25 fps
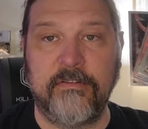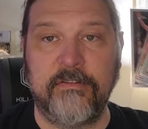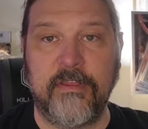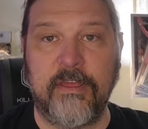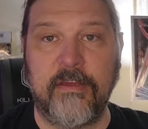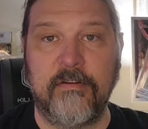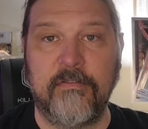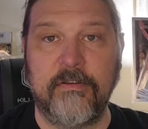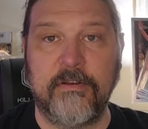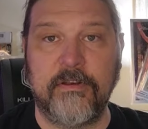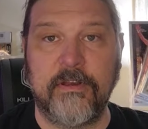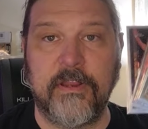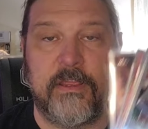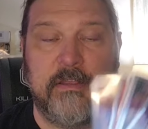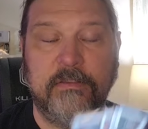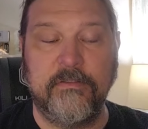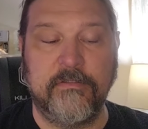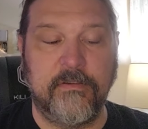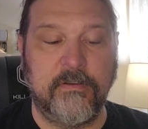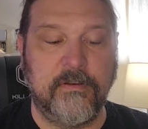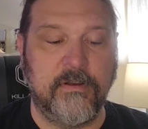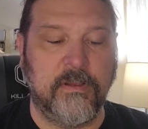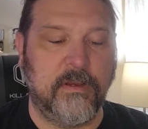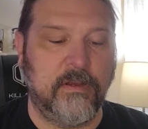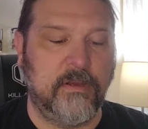Sold
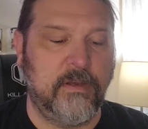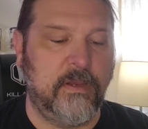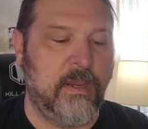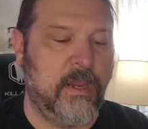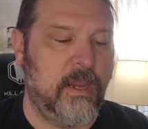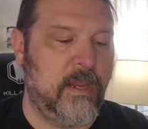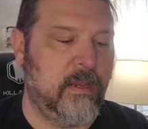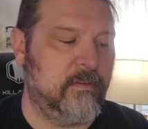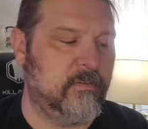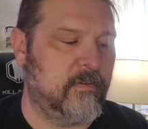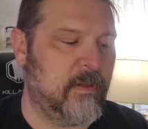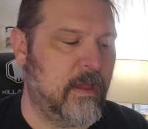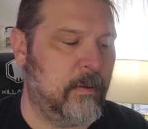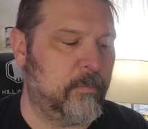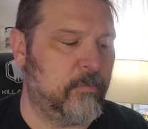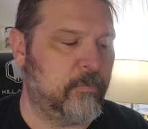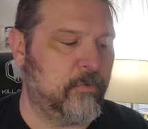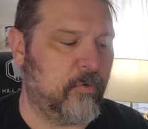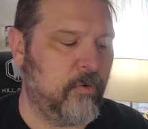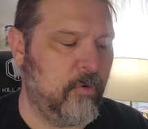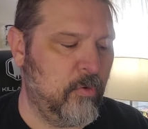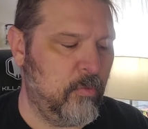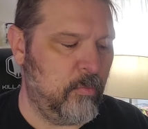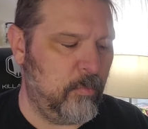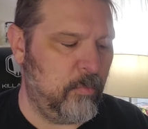5
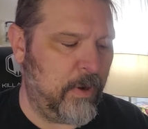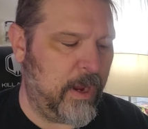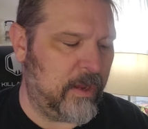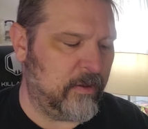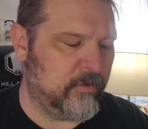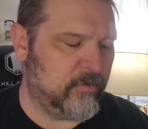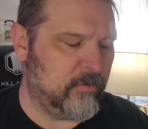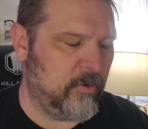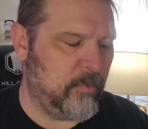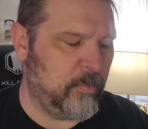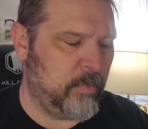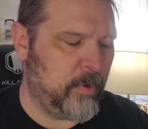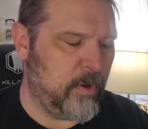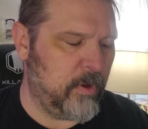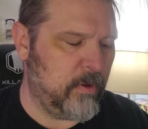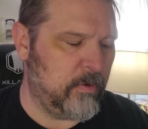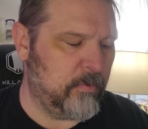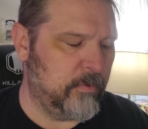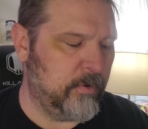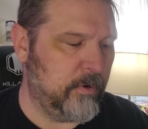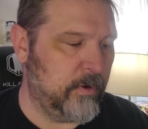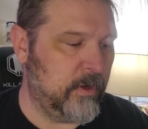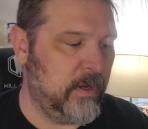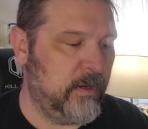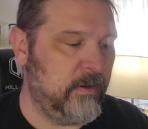1997,
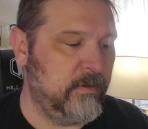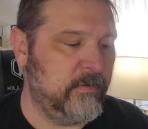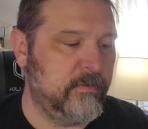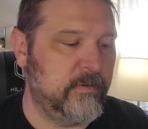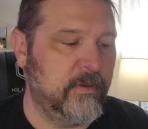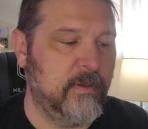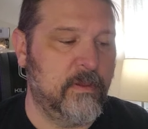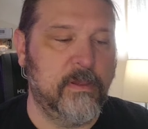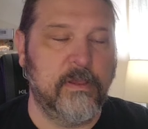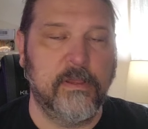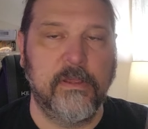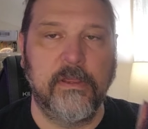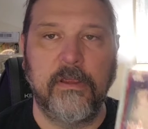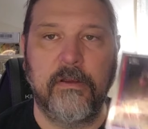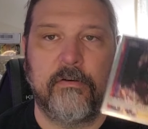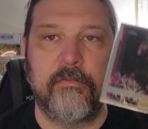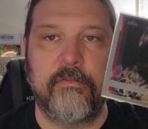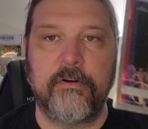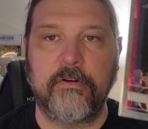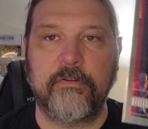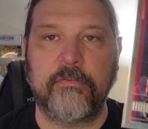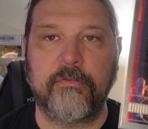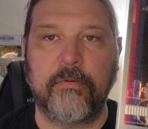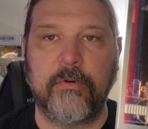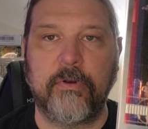1998
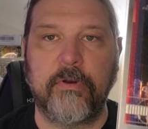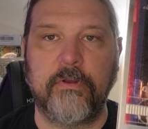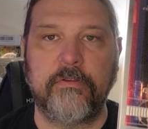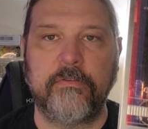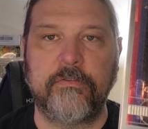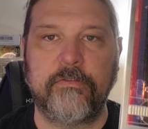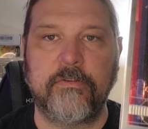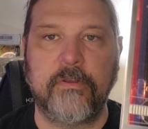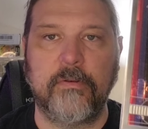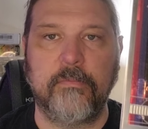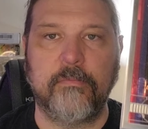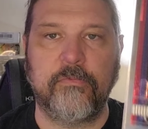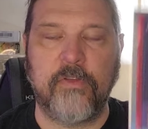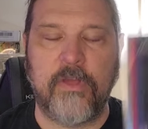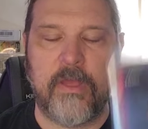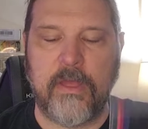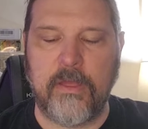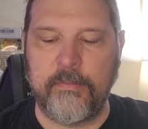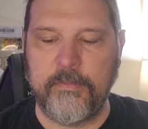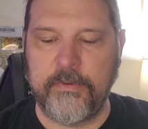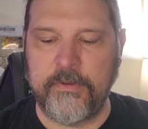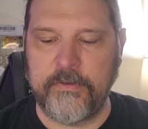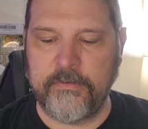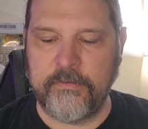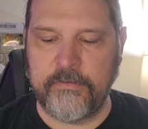Topps Chrome
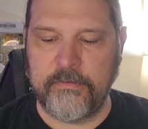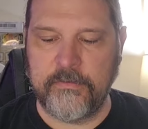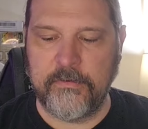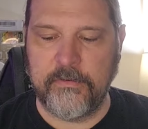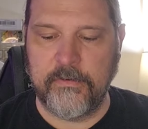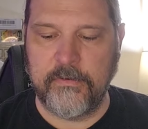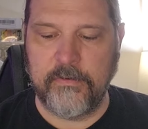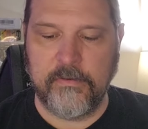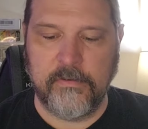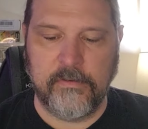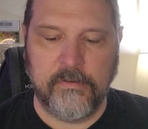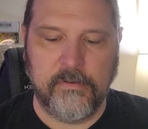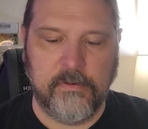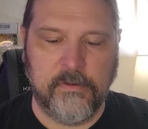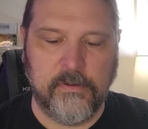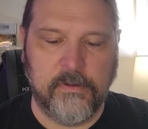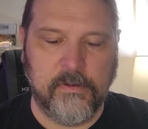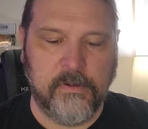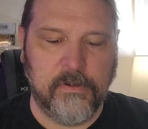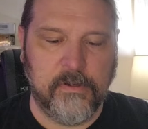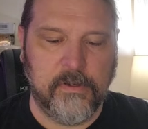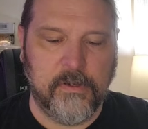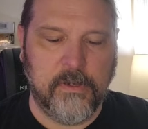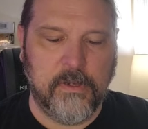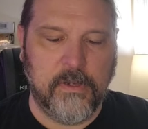basketball rookies.
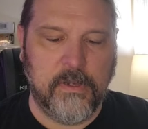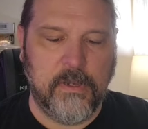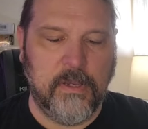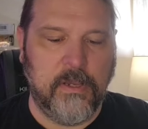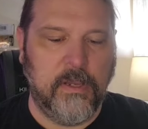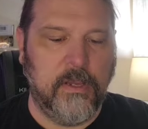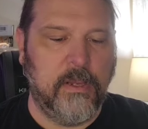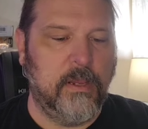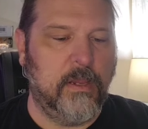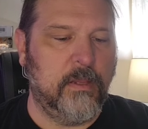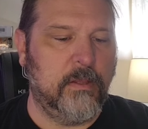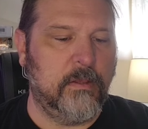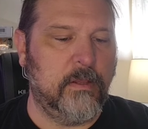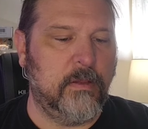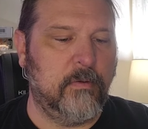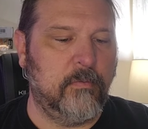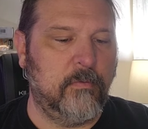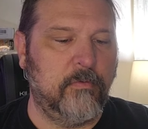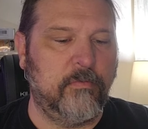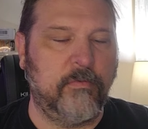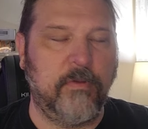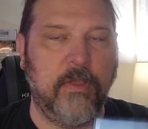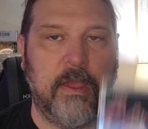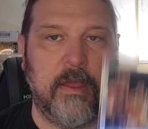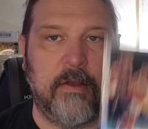First one is Tim
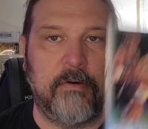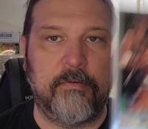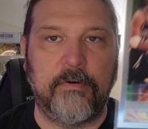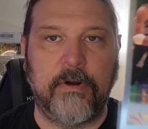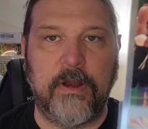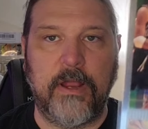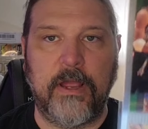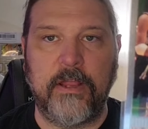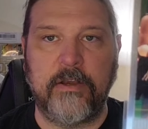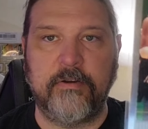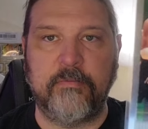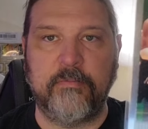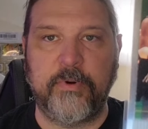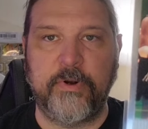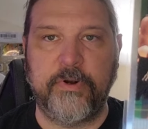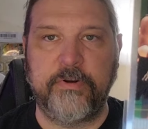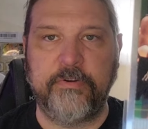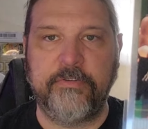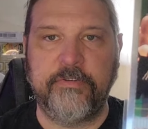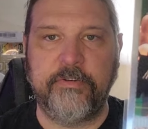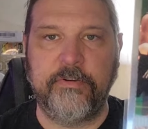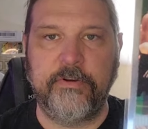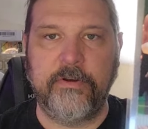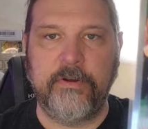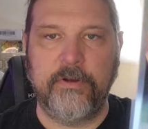Thomas.
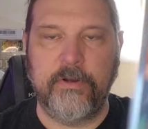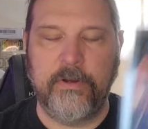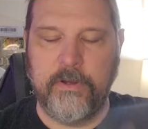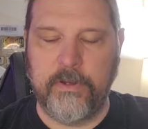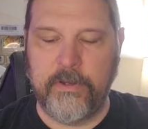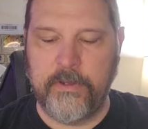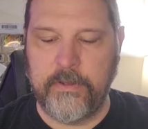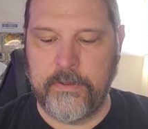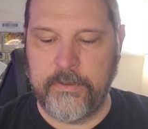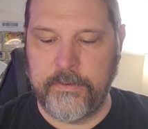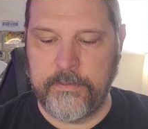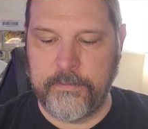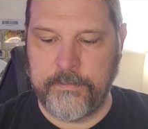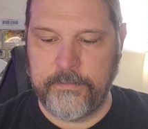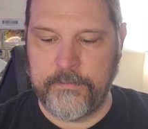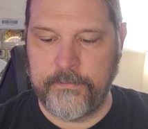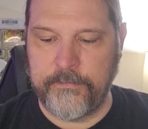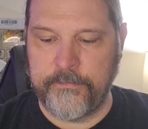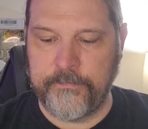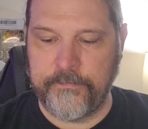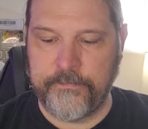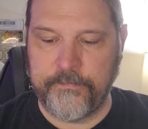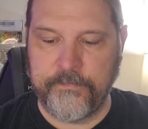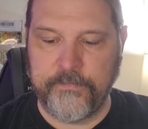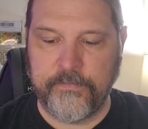And
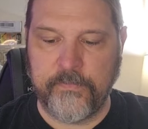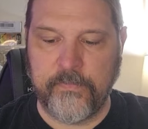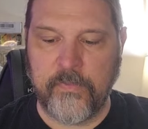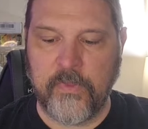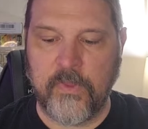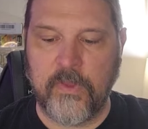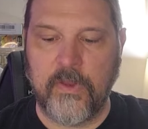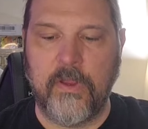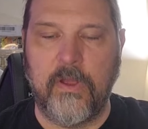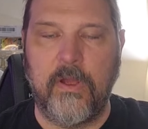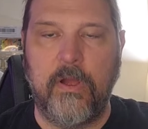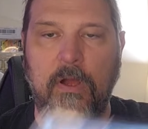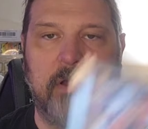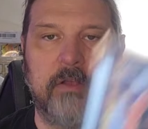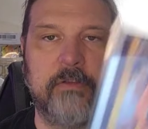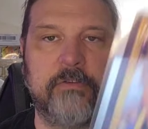then we've got Ron